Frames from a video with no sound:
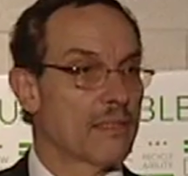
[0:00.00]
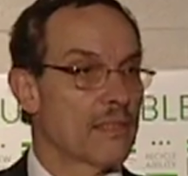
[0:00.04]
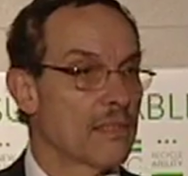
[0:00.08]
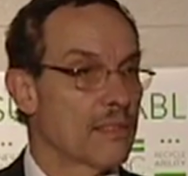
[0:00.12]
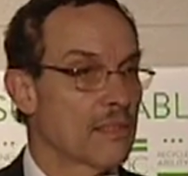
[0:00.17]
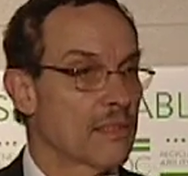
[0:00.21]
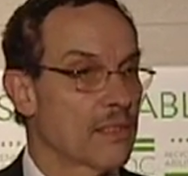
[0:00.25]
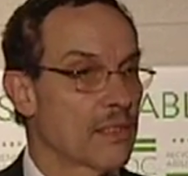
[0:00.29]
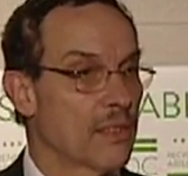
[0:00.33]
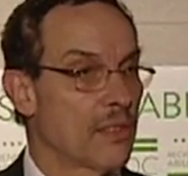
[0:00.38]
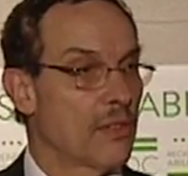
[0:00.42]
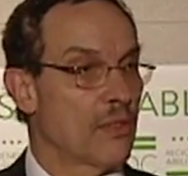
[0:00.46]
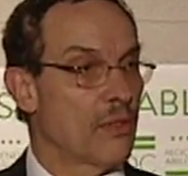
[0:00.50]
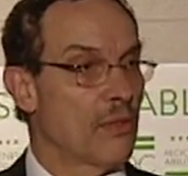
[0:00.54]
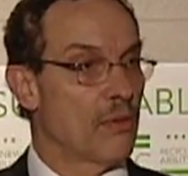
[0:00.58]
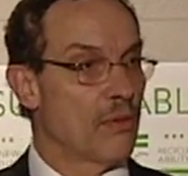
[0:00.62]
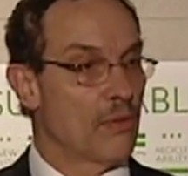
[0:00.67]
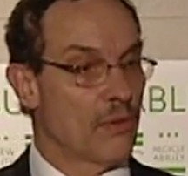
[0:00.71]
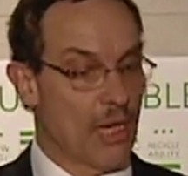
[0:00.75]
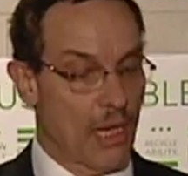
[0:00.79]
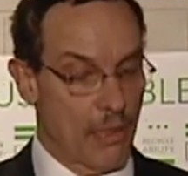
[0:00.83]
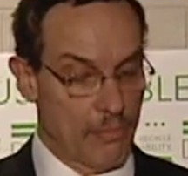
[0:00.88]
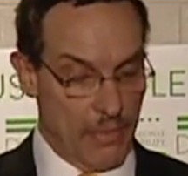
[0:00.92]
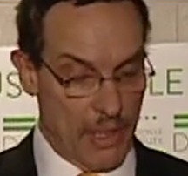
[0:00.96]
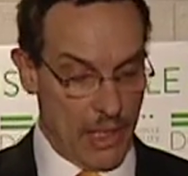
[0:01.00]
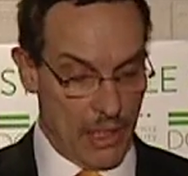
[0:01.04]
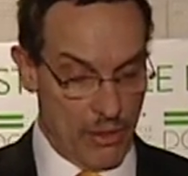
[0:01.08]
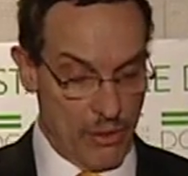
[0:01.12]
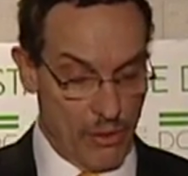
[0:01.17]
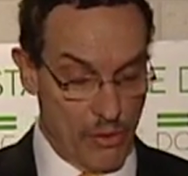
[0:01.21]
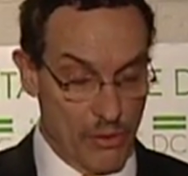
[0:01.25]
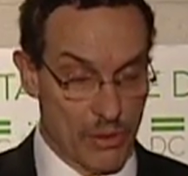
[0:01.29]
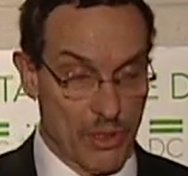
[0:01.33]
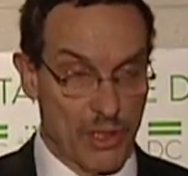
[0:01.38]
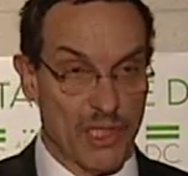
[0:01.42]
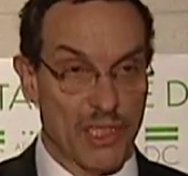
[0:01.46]
So I'm not
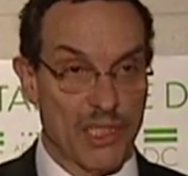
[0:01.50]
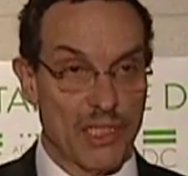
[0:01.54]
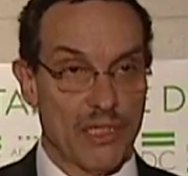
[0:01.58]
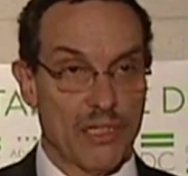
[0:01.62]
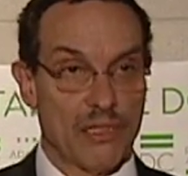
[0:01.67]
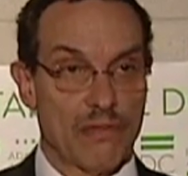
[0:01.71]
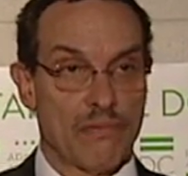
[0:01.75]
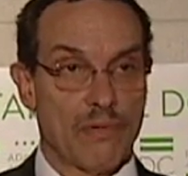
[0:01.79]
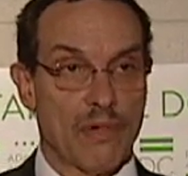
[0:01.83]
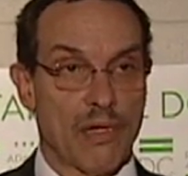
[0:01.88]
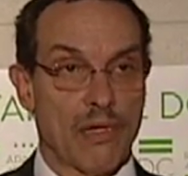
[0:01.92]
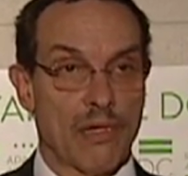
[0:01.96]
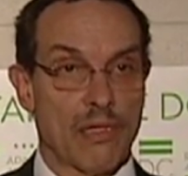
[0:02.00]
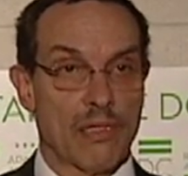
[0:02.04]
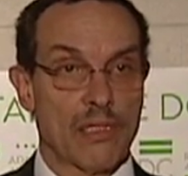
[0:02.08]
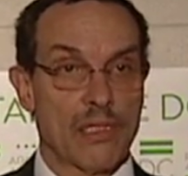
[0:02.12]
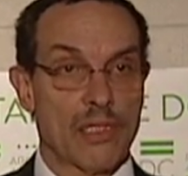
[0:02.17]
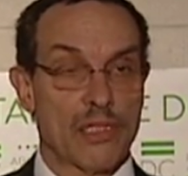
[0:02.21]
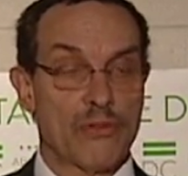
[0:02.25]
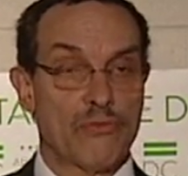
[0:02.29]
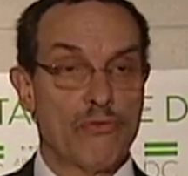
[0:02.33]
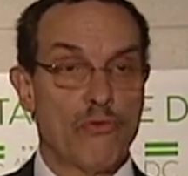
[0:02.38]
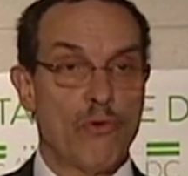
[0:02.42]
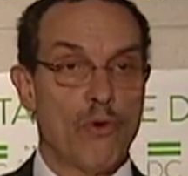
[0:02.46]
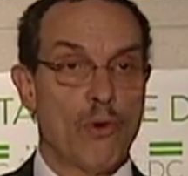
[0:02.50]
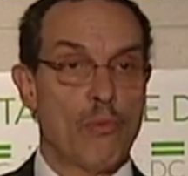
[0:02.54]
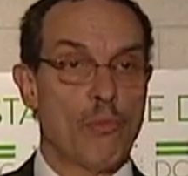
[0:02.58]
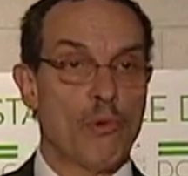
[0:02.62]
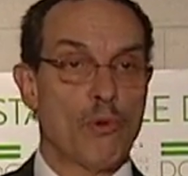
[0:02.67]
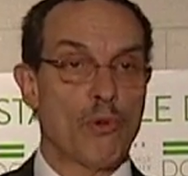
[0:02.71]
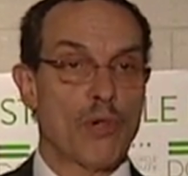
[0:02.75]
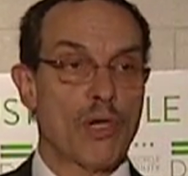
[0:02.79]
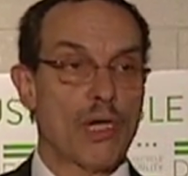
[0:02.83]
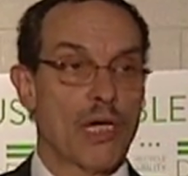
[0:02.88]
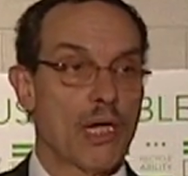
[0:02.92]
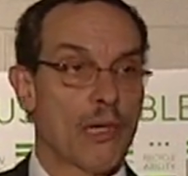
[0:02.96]
going to give all of these
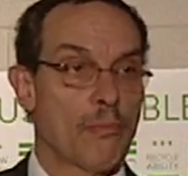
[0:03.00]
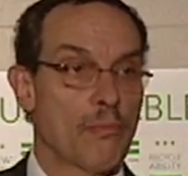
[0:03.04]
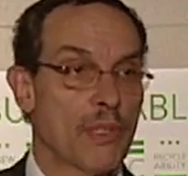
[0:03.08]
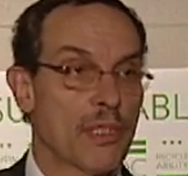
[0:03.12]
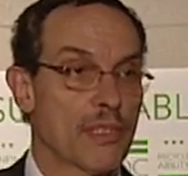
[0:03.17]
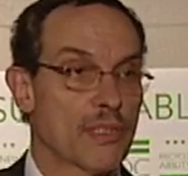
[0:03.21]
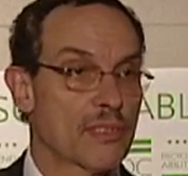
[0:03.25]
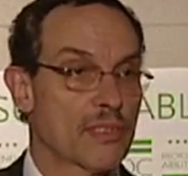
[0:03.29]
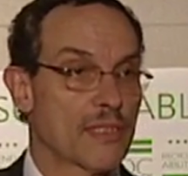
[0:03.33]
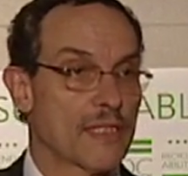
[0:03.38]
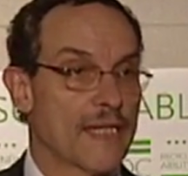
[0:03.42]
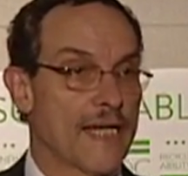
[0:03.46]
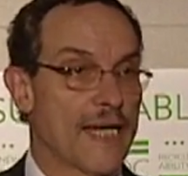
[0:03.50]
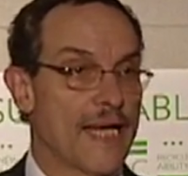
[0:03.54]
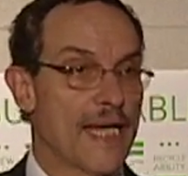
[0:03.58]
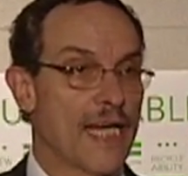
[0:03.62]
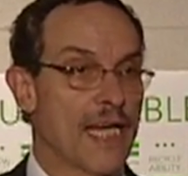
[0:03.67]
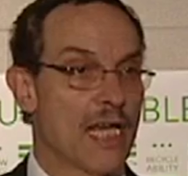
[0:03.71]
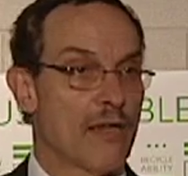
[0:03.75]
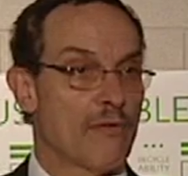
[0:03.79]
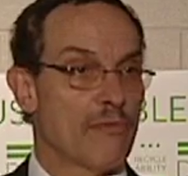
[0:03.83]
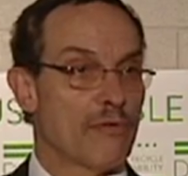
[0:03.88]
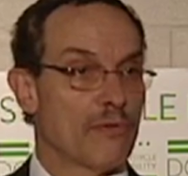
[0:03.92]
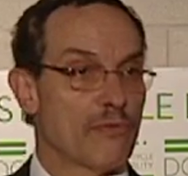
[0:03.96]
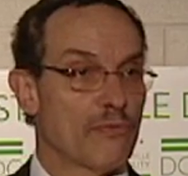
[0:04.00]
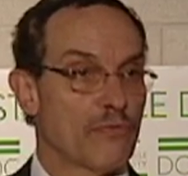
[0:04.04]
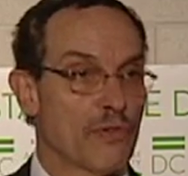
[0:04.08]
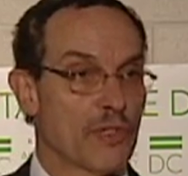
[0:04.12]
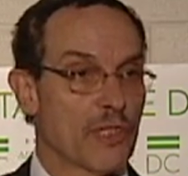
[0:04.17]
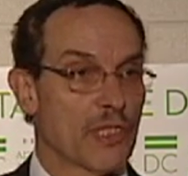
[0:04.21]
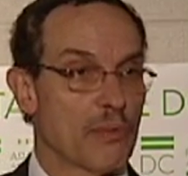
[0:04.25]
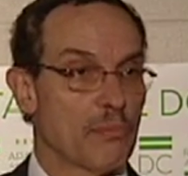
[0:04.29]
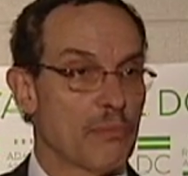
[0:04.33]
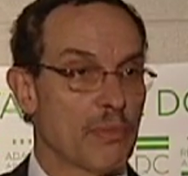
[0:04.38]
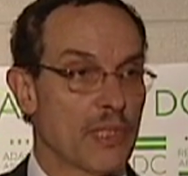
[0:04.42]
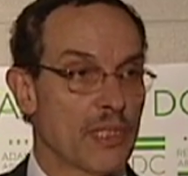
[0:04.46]
formal comments that I have in
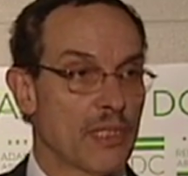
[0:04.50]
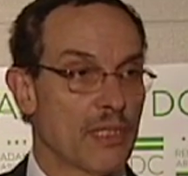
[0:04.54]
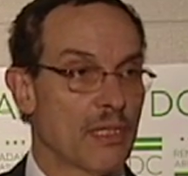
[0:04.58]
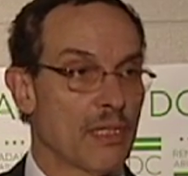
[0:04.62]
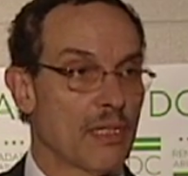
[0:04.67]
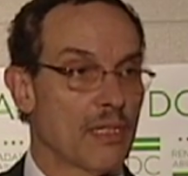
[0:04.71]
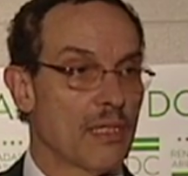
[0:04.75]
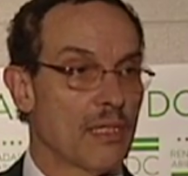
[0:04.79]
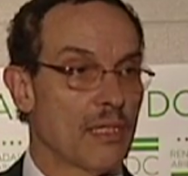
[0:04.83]
front of me.